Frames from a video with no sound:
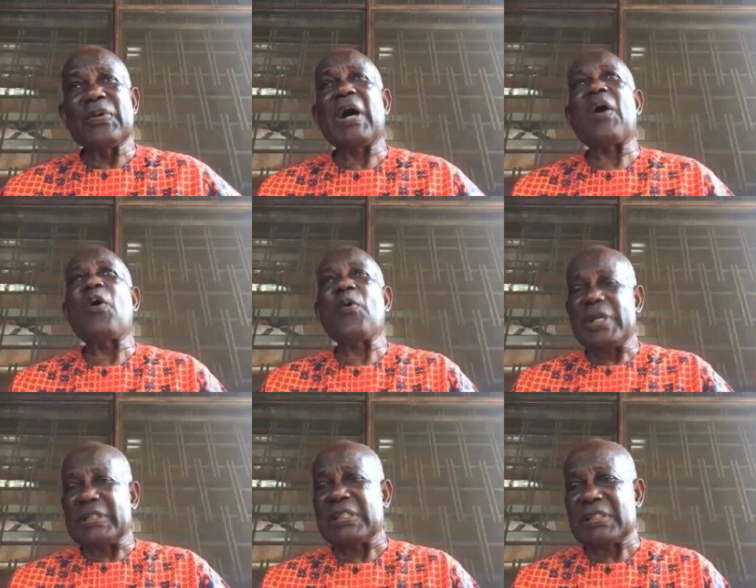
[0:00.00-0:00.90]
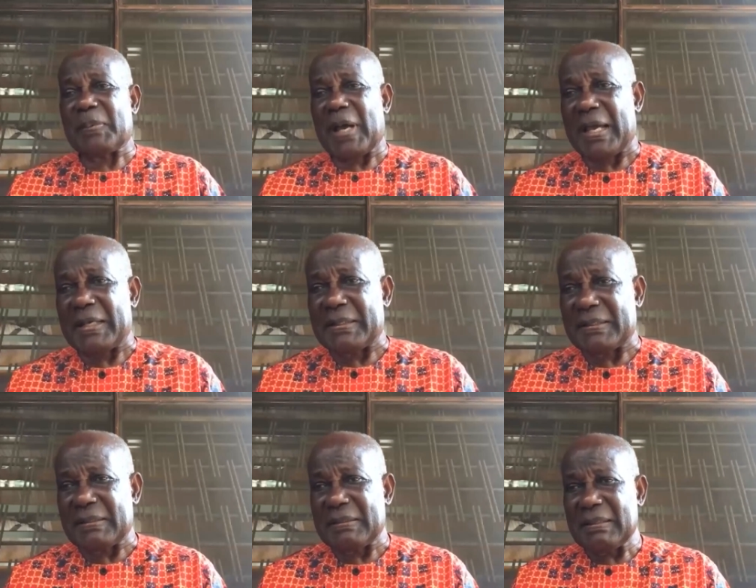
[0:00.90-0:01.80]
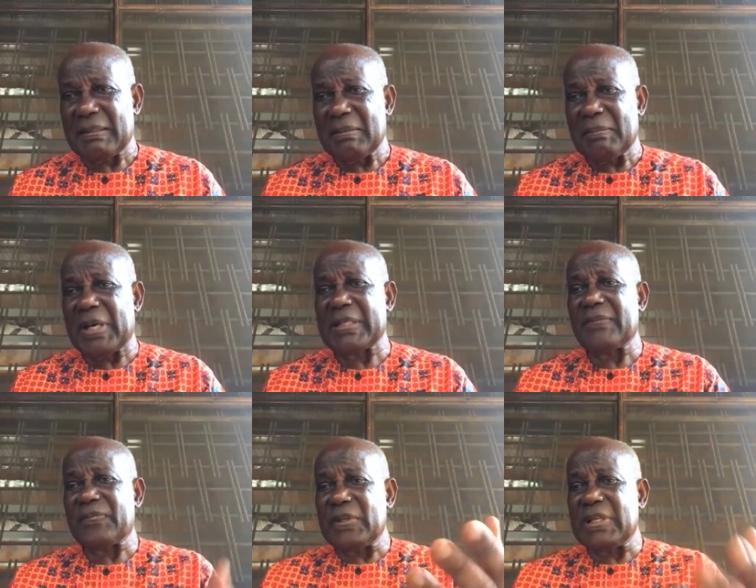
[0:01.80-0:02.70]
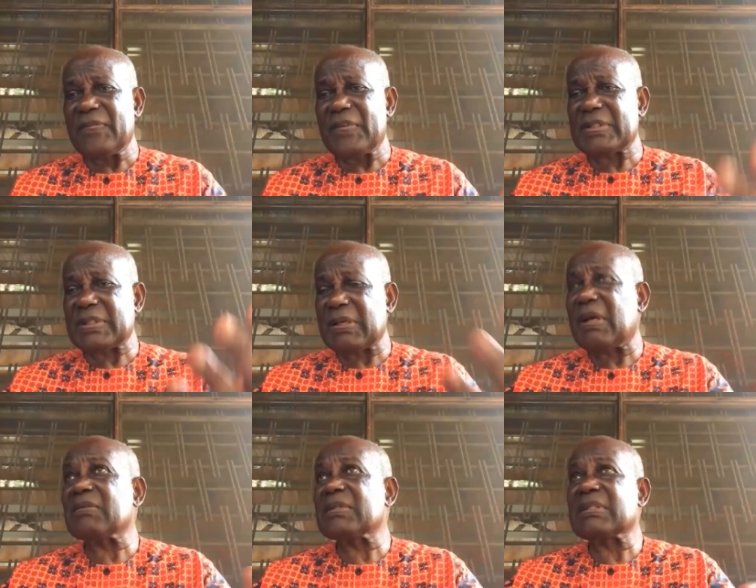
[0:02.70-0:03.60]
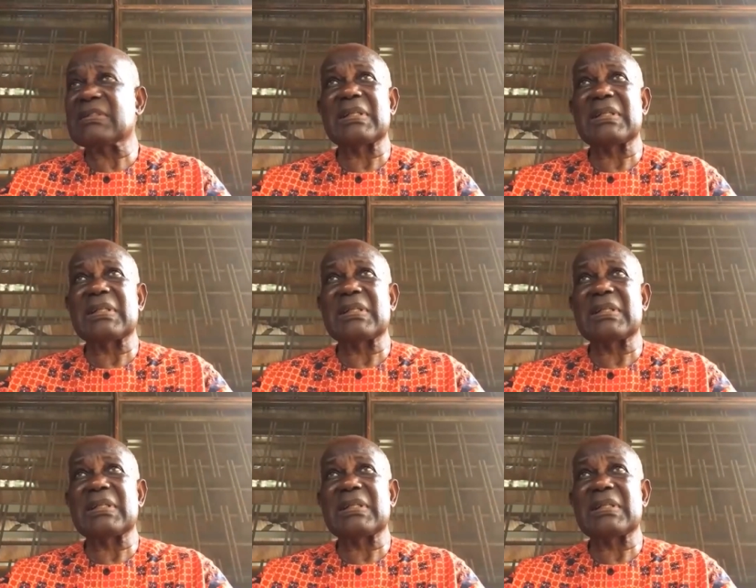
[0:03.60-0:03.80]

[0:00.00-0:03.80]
are always inspired. Mm. But if you live in surroundings